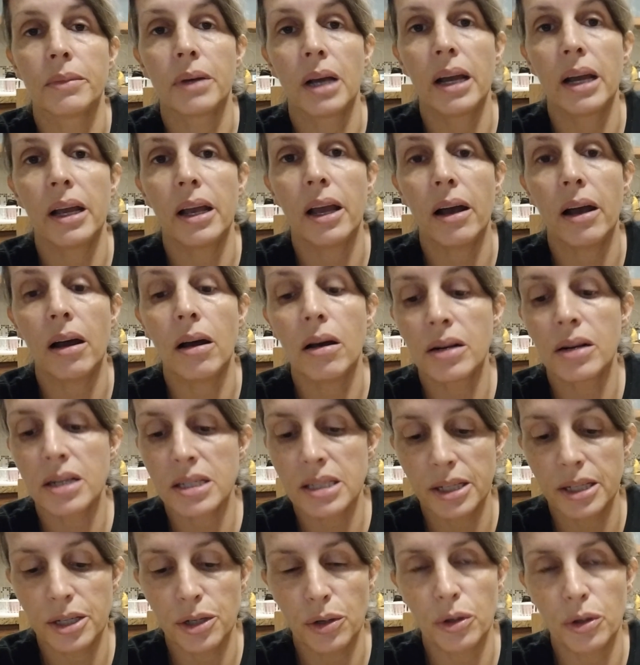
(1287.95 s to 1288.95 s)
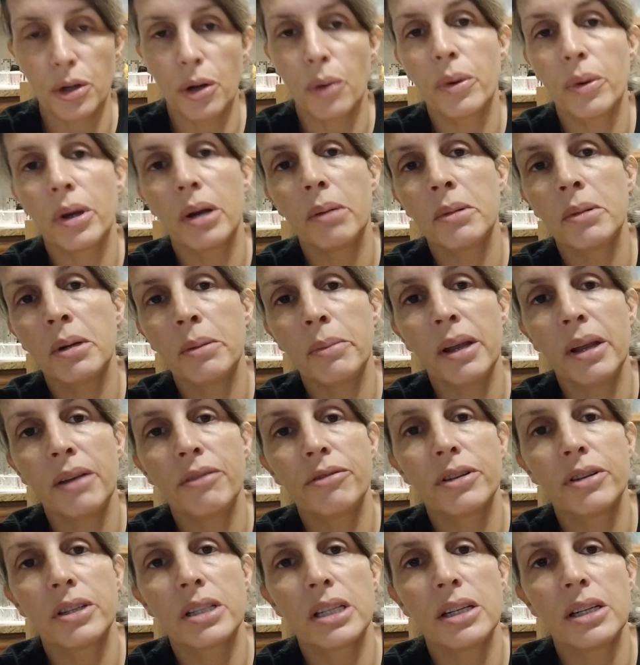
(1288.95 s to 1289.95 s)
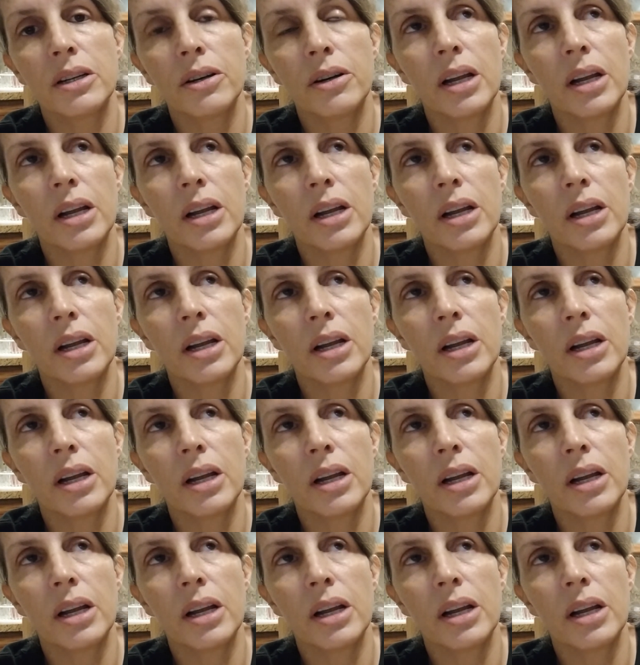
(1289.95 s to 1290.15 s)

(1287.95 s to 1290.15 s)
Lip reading: I honestly don't know what I'm going to make for dinner.